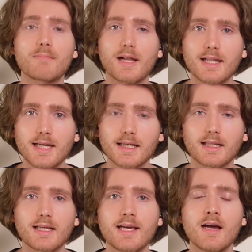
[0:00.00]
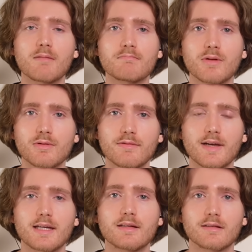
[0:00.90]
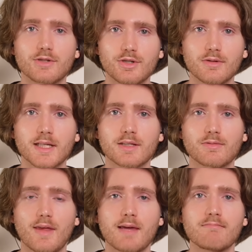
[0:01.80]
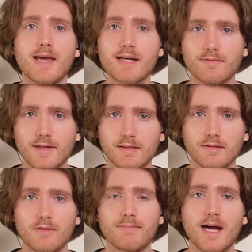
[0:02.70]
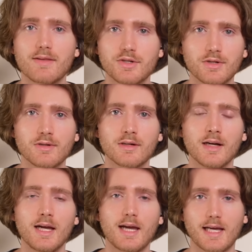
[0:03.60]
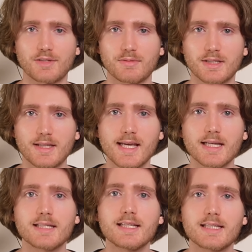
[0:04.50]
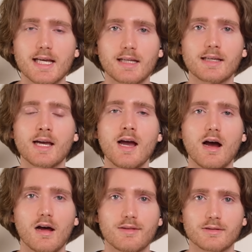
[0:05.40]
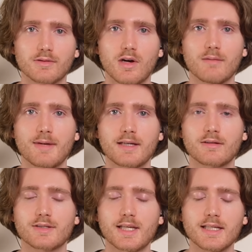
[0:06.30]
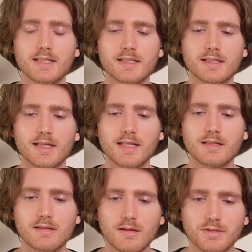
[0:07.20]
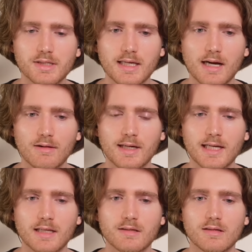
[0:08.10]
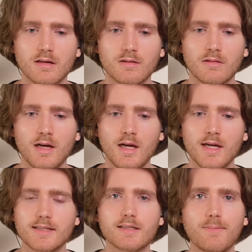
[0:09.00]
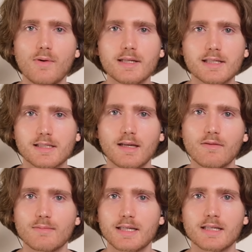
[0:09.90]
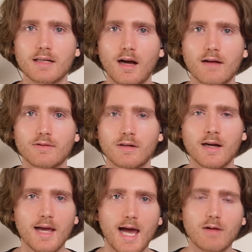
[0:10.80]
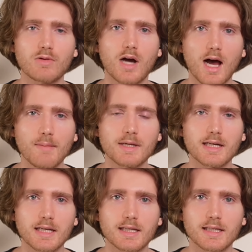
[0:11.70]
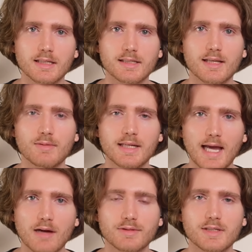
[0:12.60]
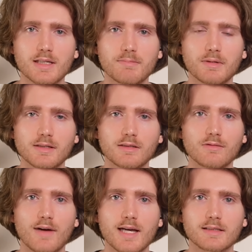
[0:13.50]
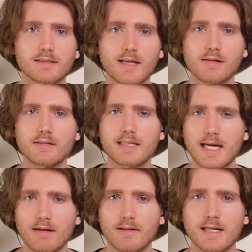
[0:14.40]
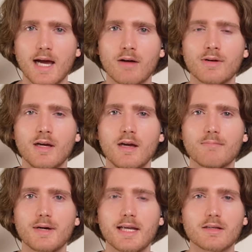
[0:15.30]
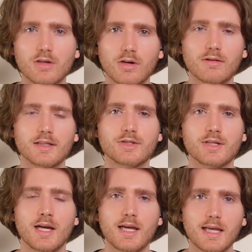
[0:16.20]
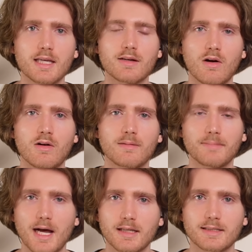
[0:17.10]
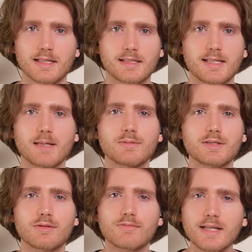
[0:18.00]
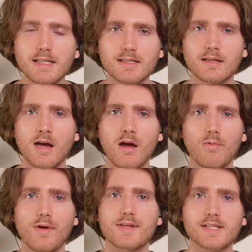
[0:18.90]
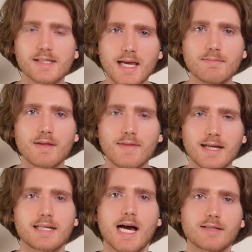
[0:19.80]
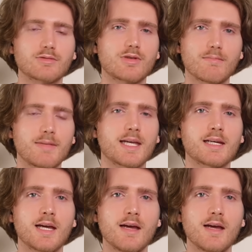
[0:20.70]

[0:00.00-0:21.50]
politically motivated shootings with a manifesto by the shooter, as was stated, detailing other lawmakers. It is so scary and so disappointing, doesn't even begin to cover how common it is that we now see political violence not only carried out, but encouraged in our politics. And it was the reason why the statement that Donald Trump made